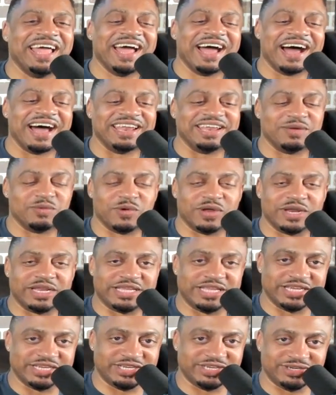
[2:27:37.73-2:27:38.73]
I didn't want to
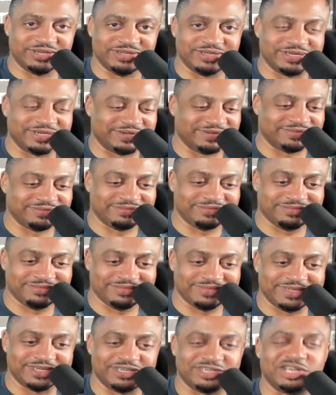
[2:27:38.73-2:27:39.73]
get you
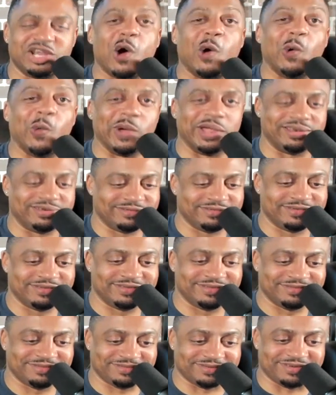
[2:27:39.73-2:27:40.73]
going.
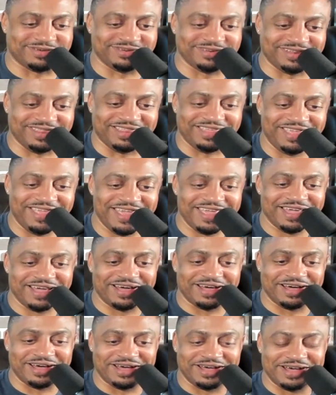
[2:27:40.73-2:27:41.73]

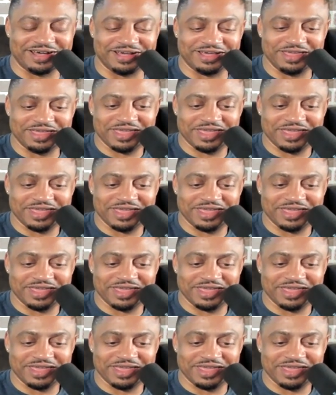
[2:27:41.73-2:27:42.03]
Oh